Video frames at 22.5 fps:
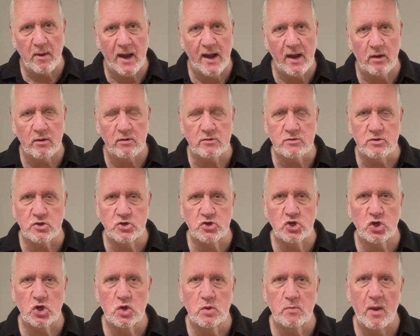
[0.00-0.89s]
about
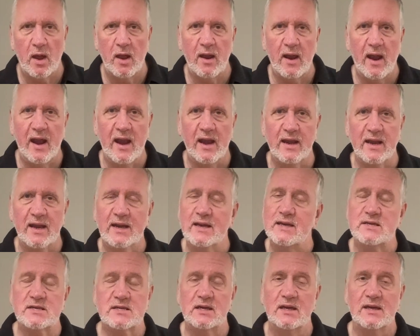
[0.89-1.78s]
Juba and
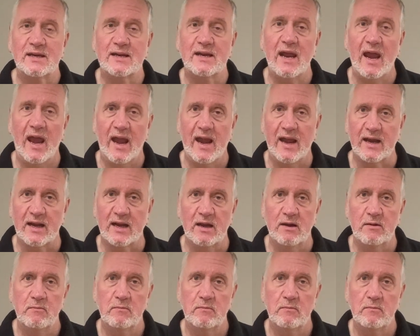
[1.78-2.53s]
his gang.